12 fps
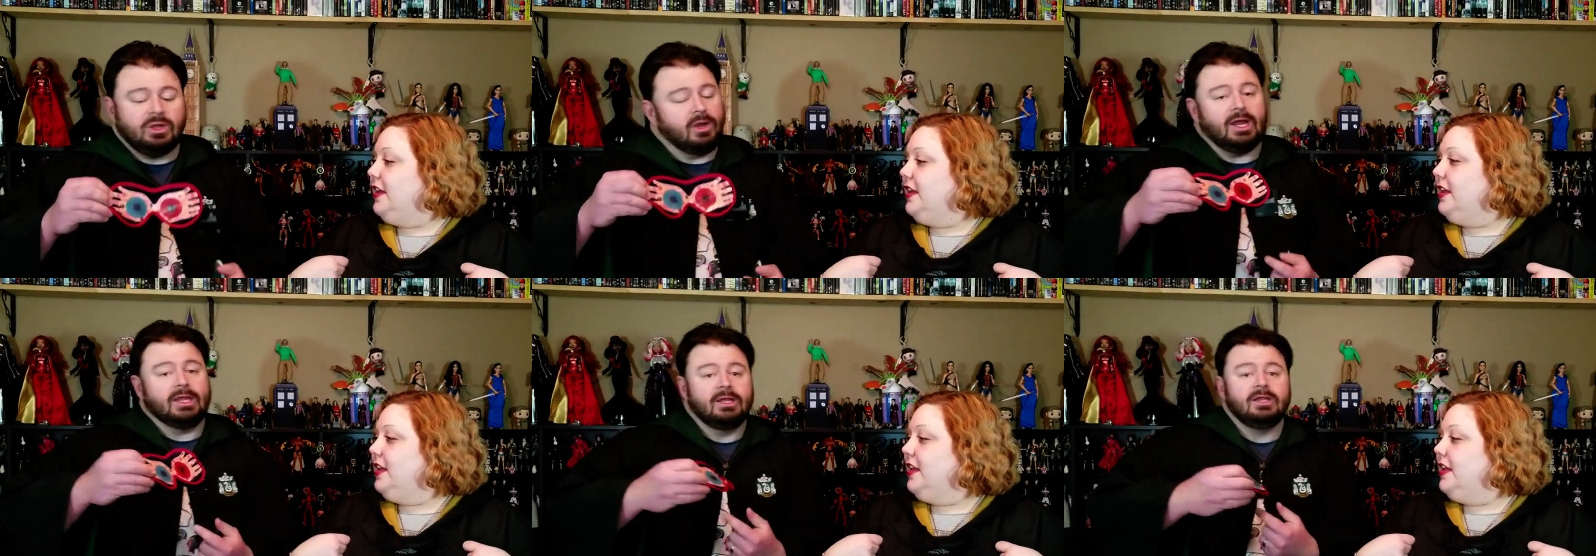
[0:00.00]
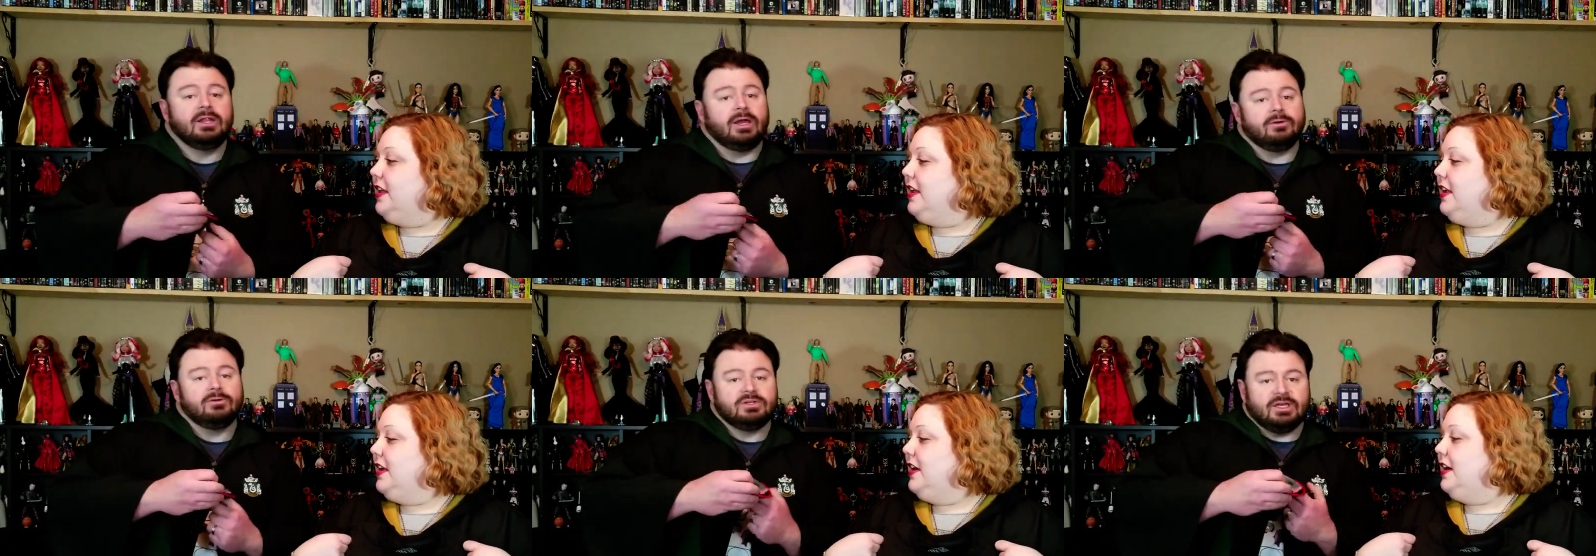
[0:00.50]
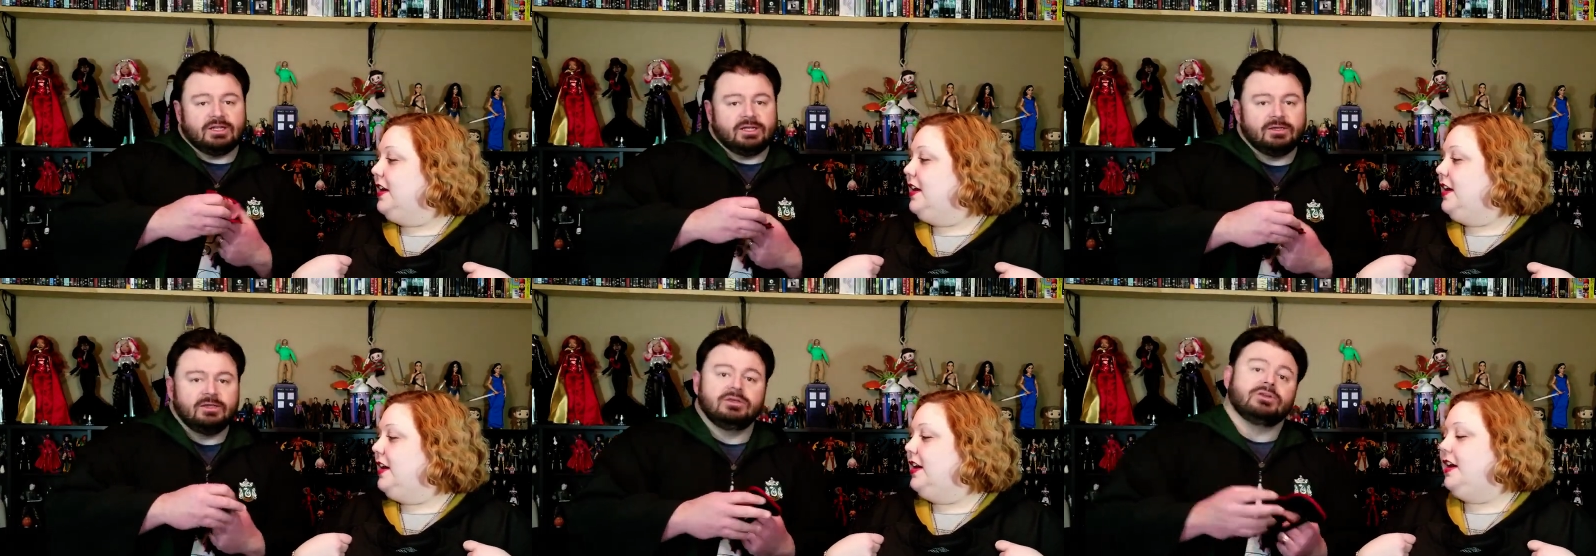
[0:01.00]
Speaker 1: All right. Now, kind
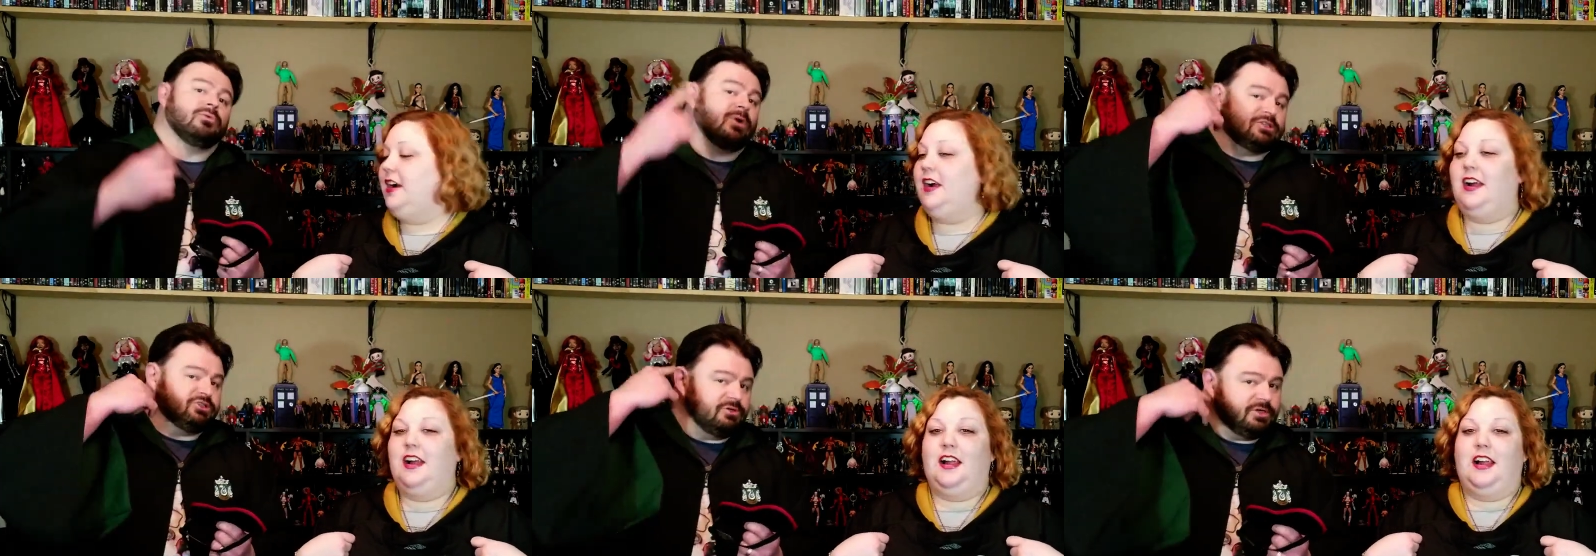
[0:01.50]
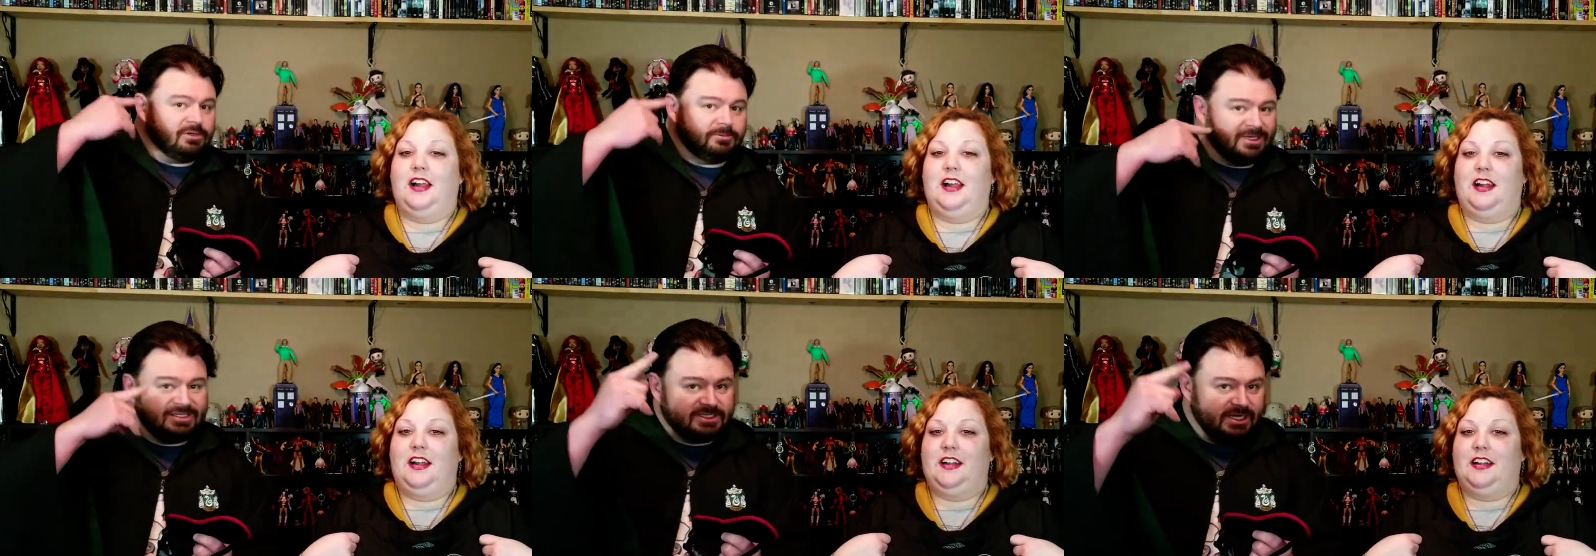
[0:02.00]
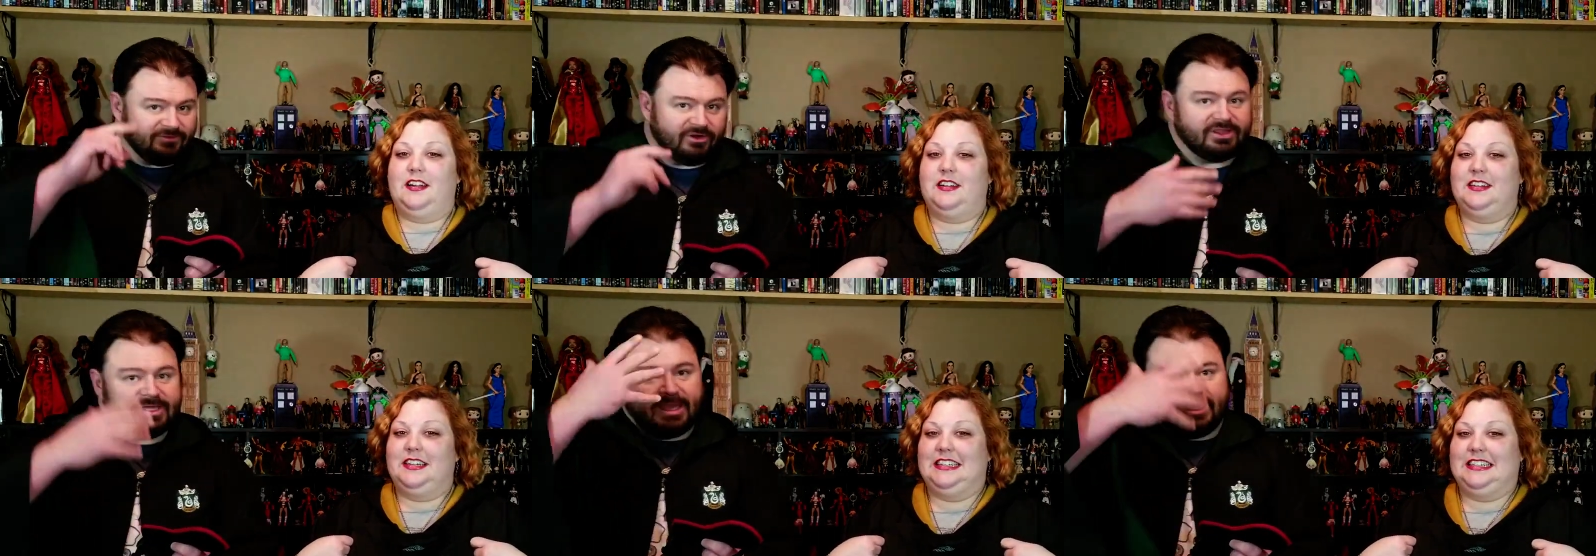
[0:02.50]
of, you know, watch your earrings and
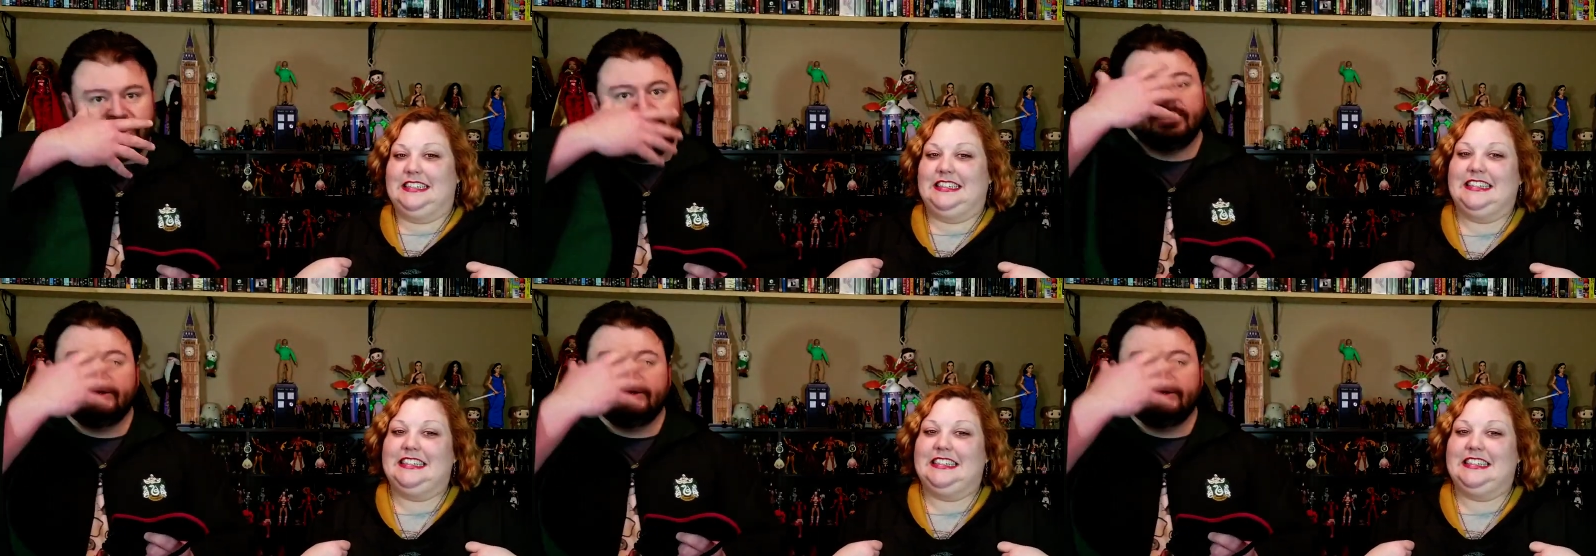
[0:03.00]
everything.